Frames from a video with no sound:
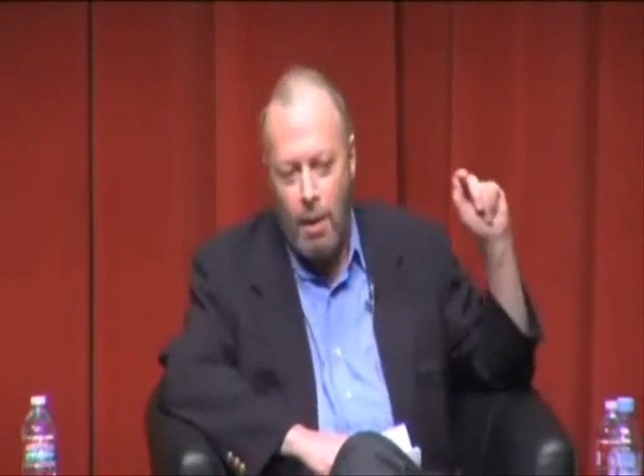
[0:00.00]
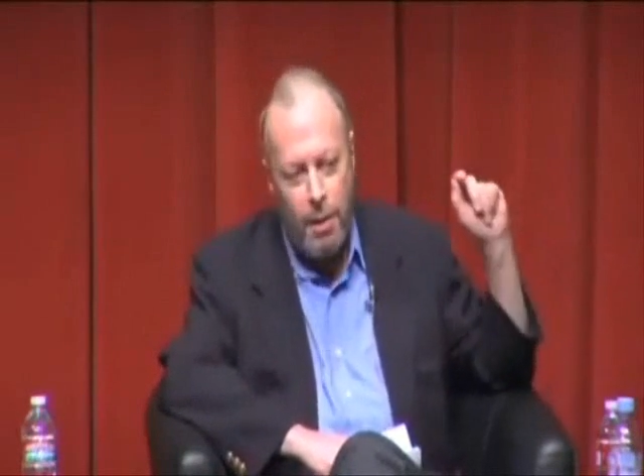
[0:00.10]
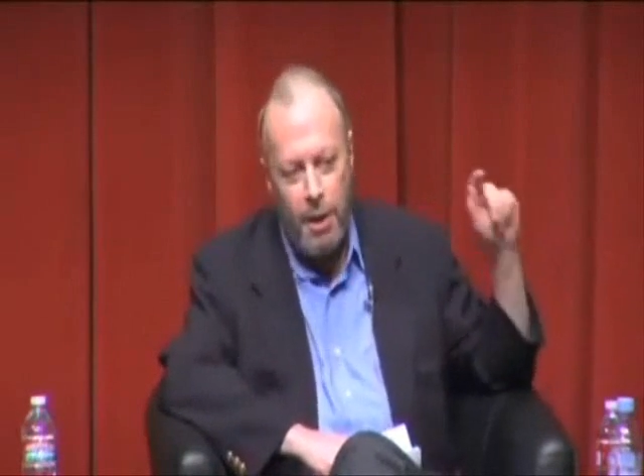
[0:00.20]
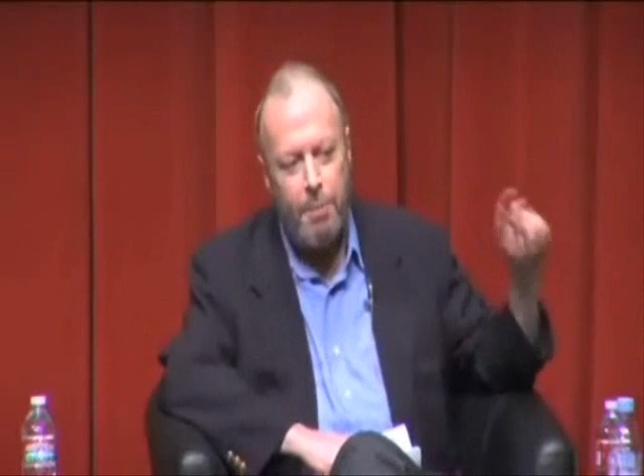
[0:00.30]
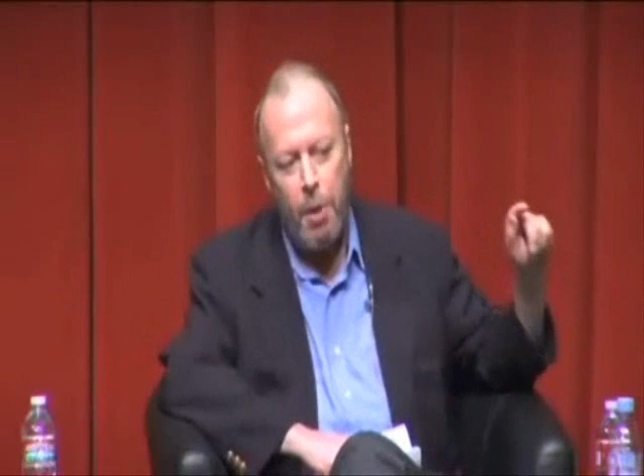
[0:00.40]

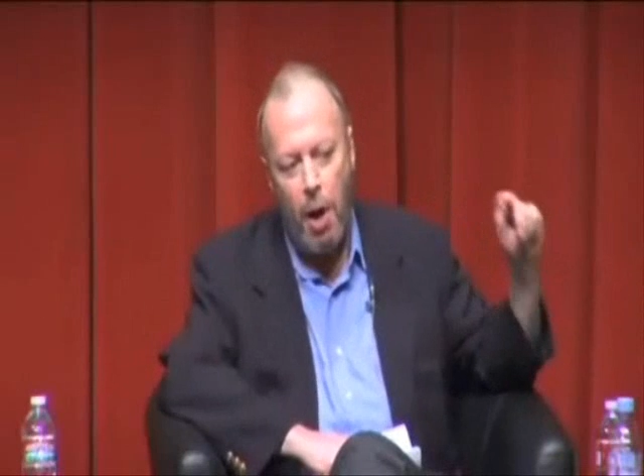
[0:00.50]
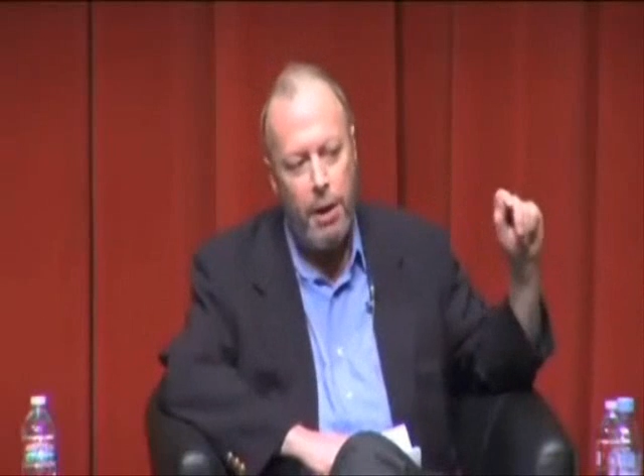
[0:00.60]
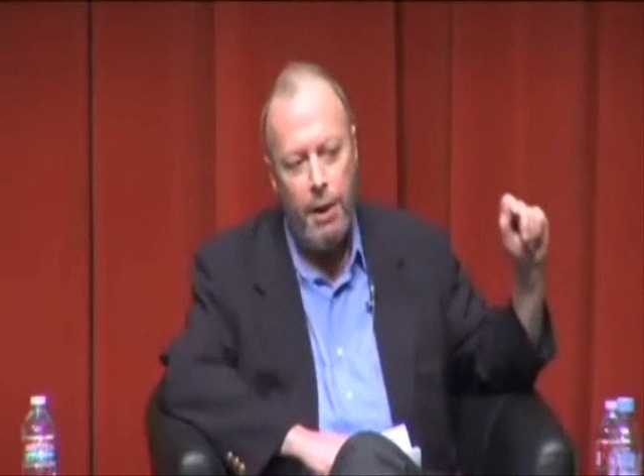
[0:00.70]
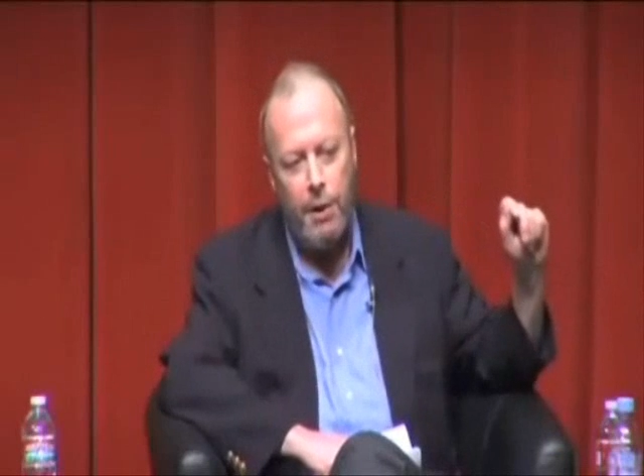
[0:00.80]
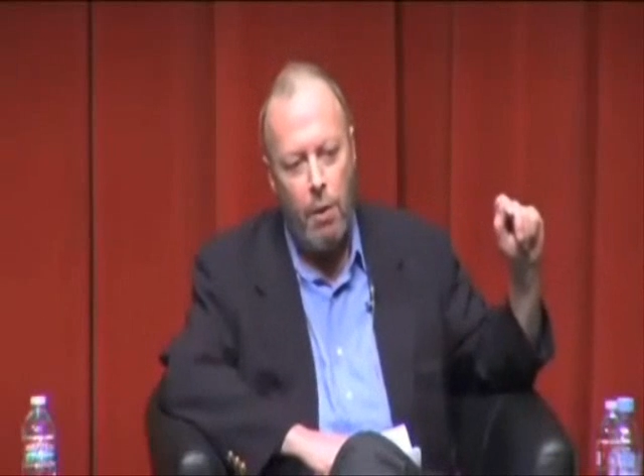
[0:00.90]
this
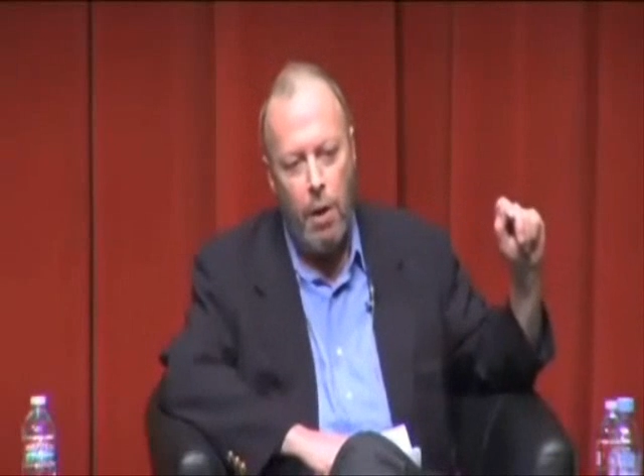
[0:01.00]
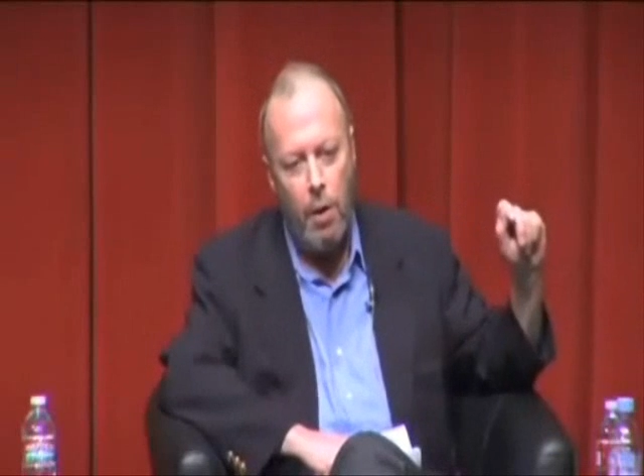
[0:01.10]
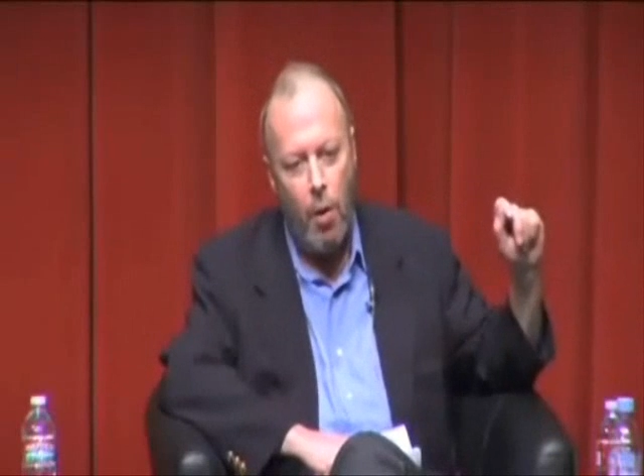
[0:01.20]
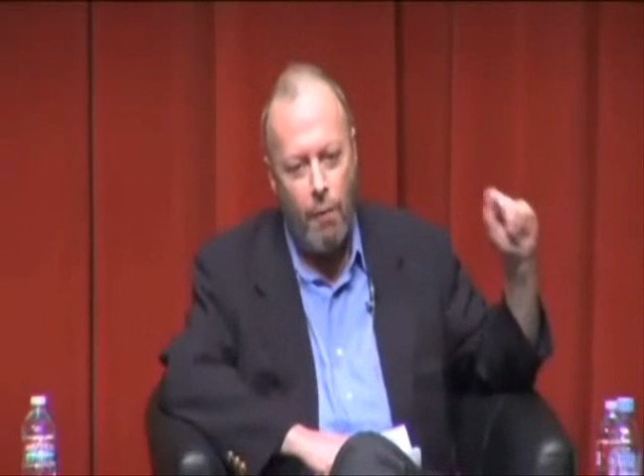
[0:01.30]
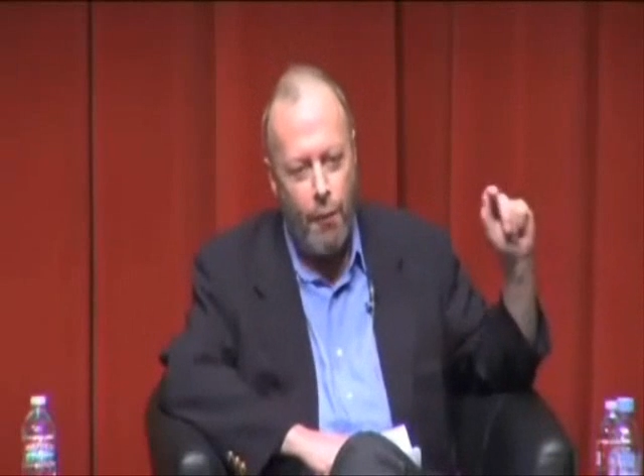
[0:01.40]
party's
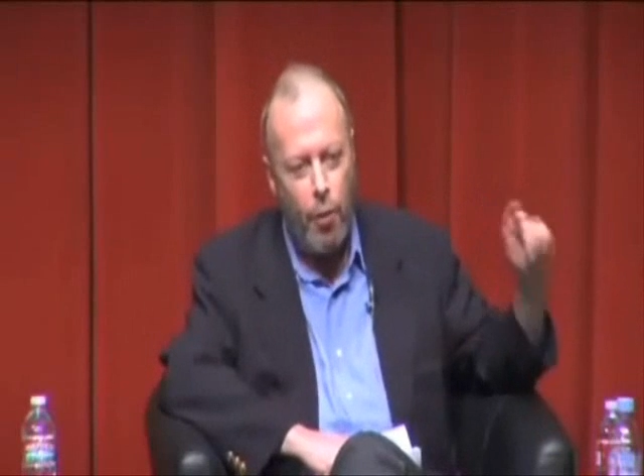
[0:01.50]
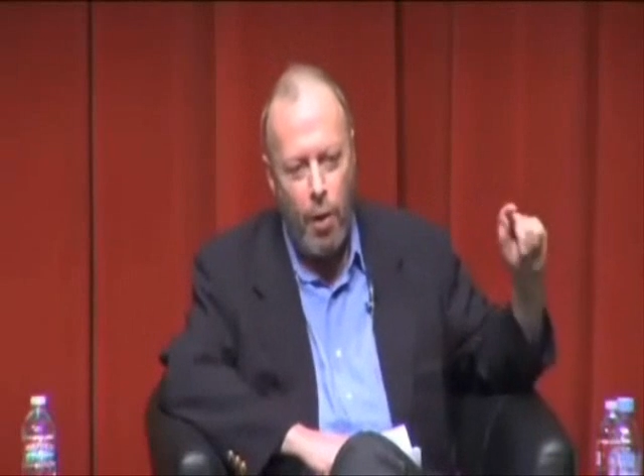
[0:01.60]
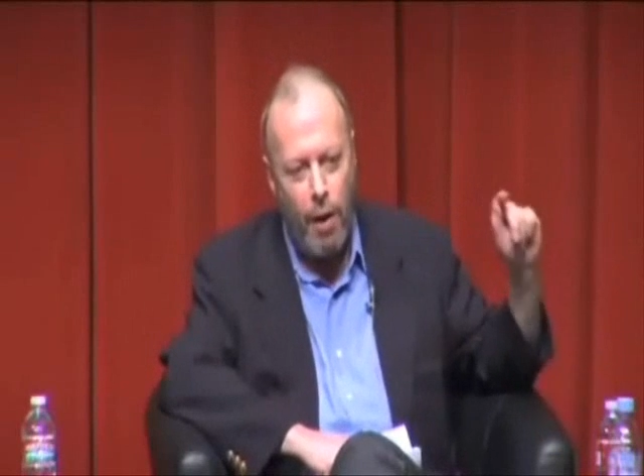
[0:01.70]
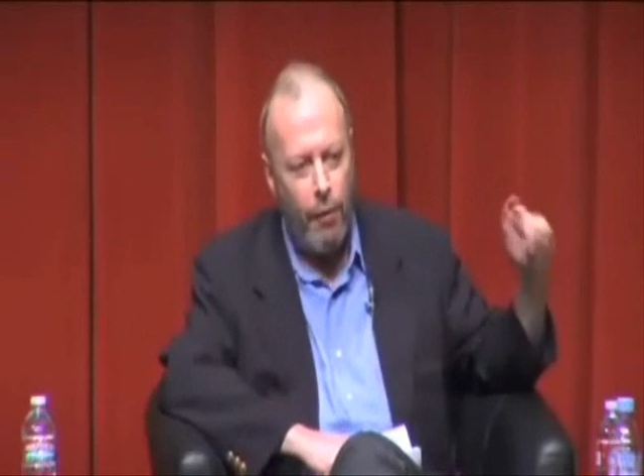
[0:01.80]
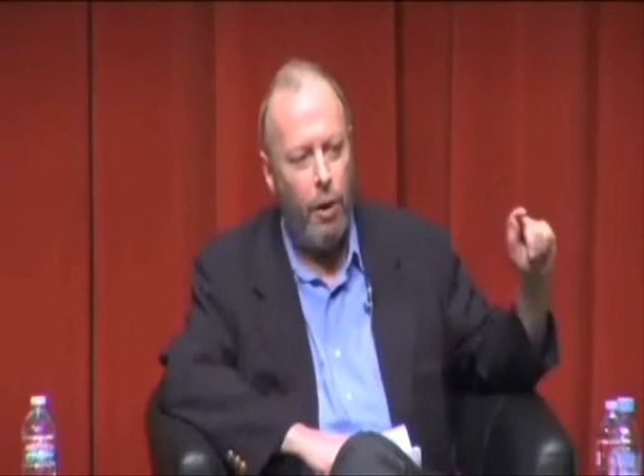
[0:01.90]
going on
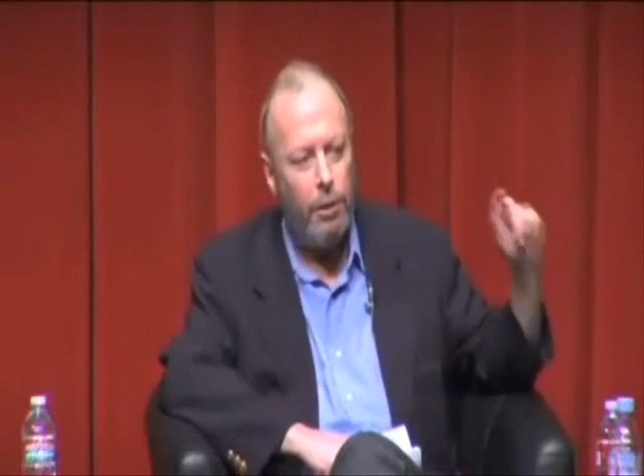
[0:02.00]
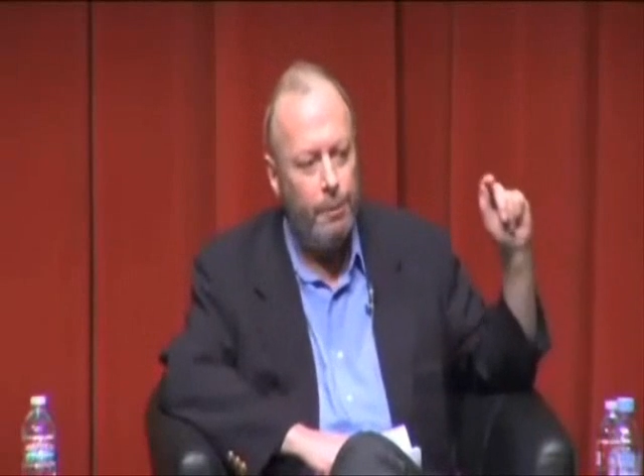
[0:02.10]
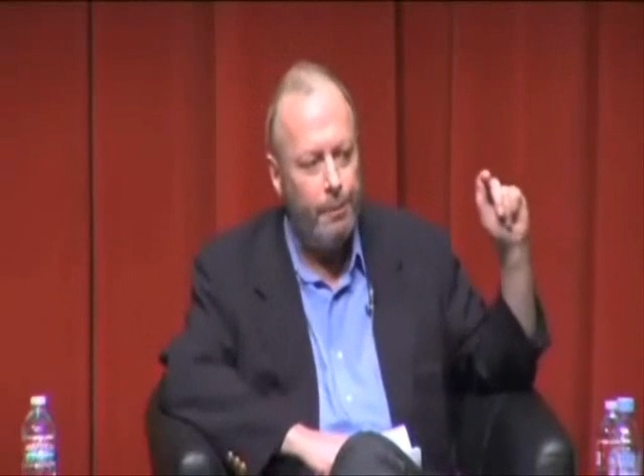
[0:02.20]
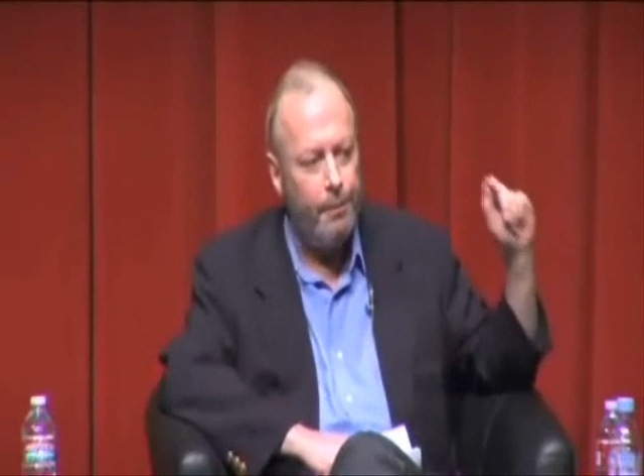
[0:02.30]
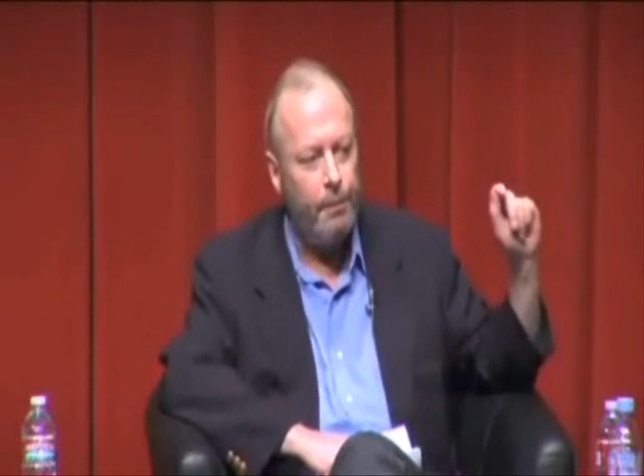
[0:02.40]
forever,
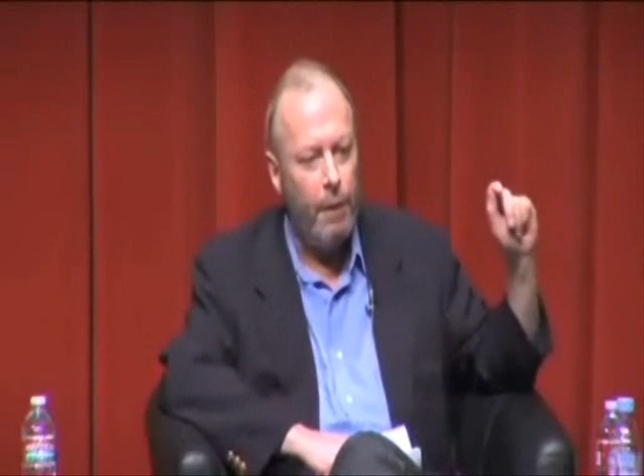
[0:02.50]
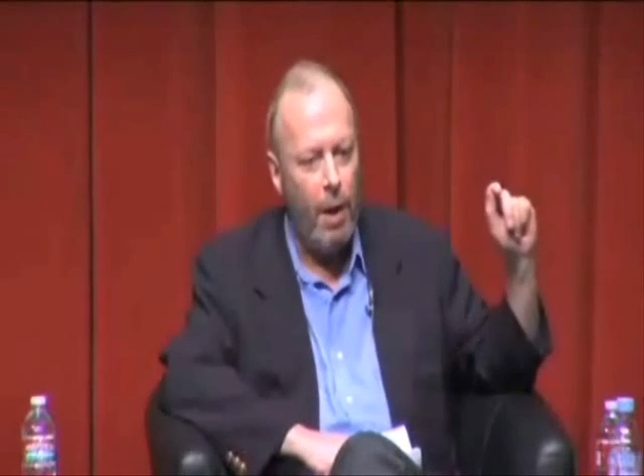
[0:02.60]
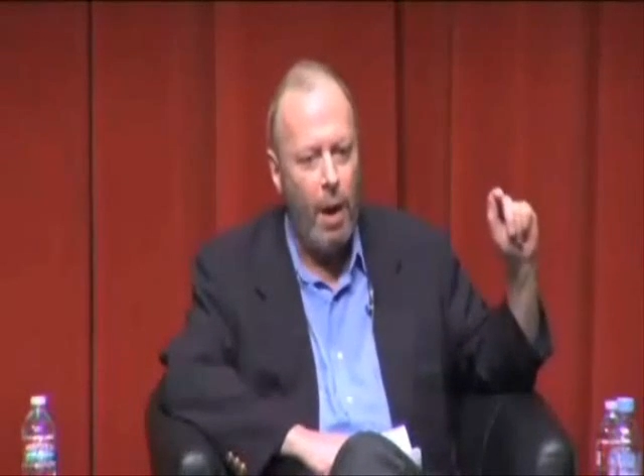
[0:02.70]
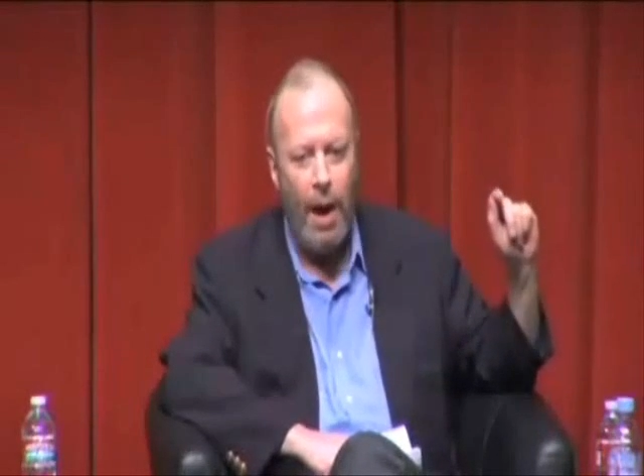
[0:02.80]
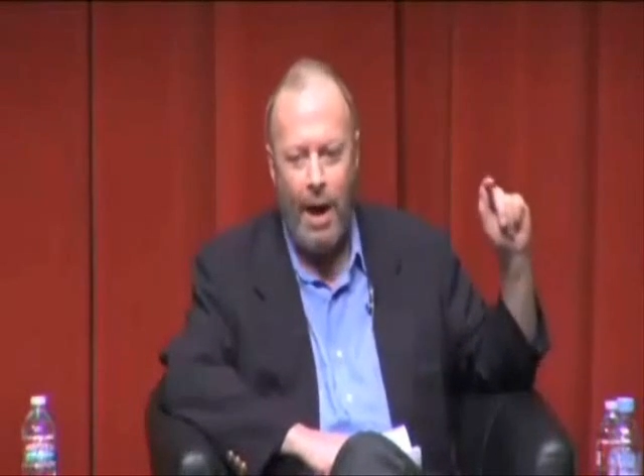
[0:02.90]

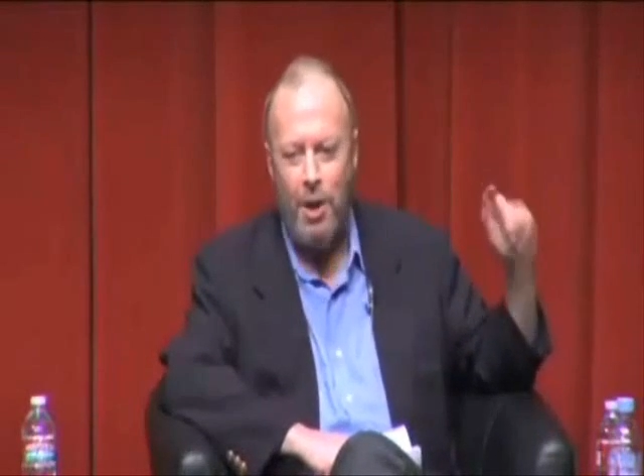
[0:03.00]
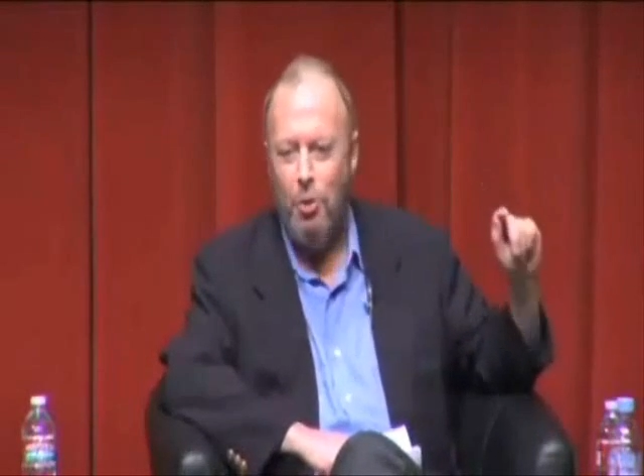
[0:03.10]
and